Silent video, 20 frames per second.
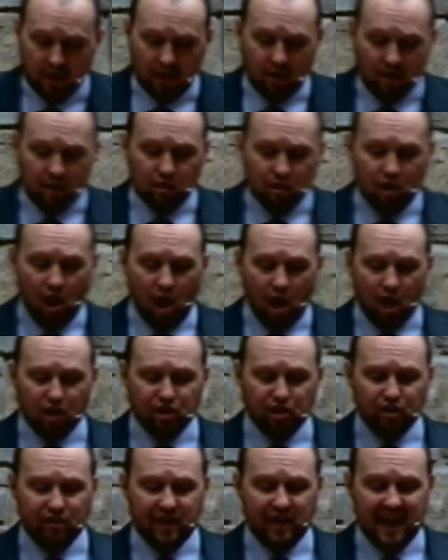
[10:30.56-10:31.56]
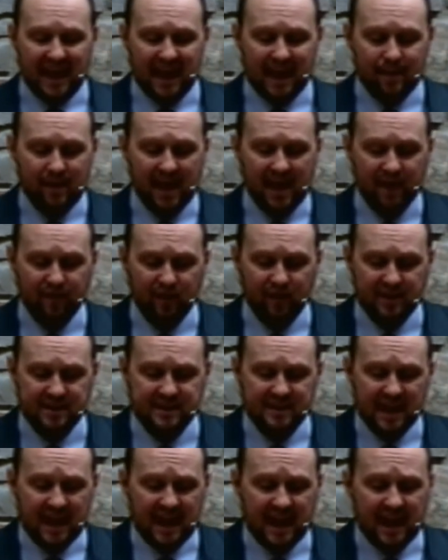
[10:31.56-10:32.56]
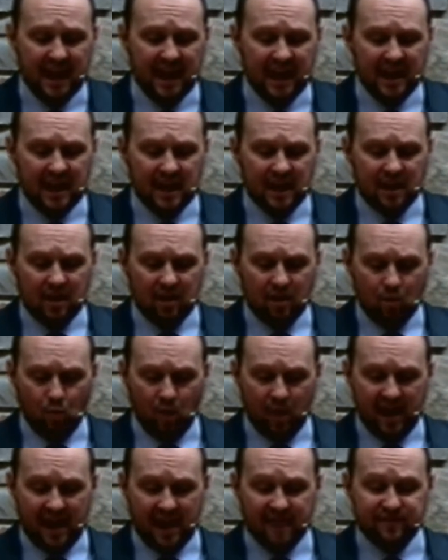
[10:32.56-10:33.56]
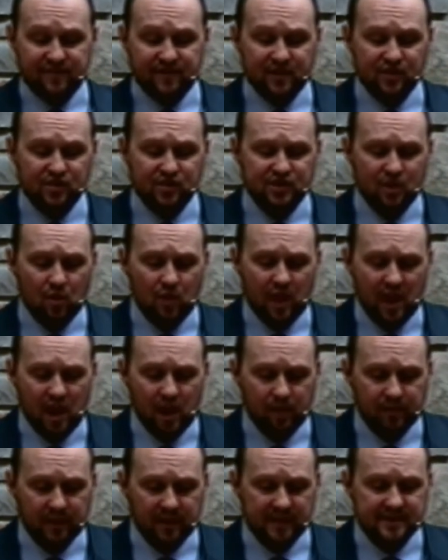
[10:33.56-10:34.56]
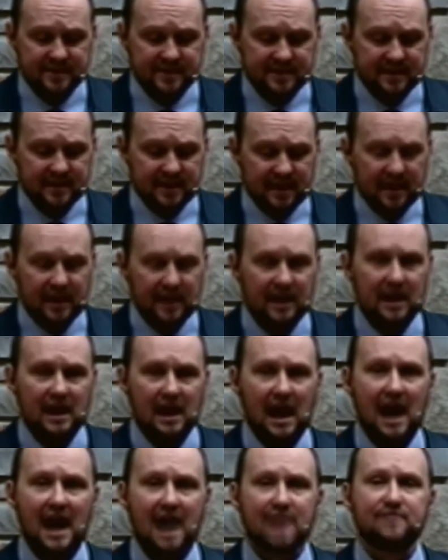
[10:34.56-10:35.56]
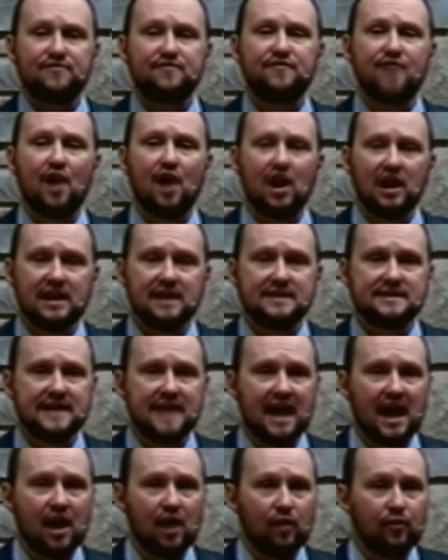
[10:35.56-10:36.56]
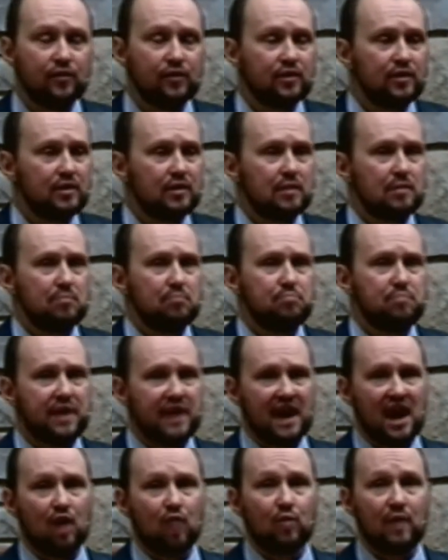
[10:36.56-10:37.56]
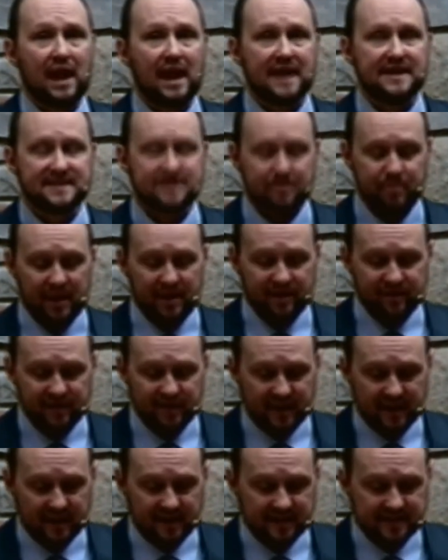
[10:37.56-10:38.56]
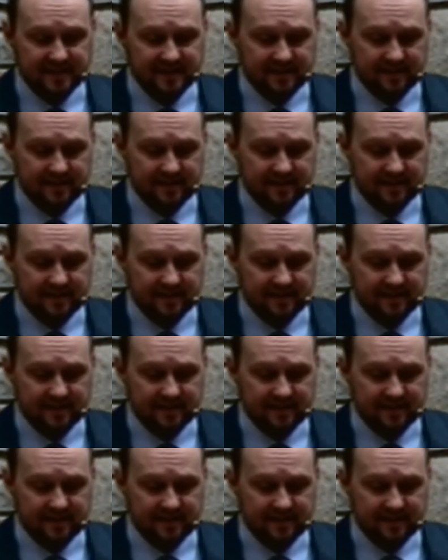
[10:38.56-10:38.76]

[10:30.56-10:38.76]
Call your name every day when I feel so helpless. I've fallen down, but I'll rise above this.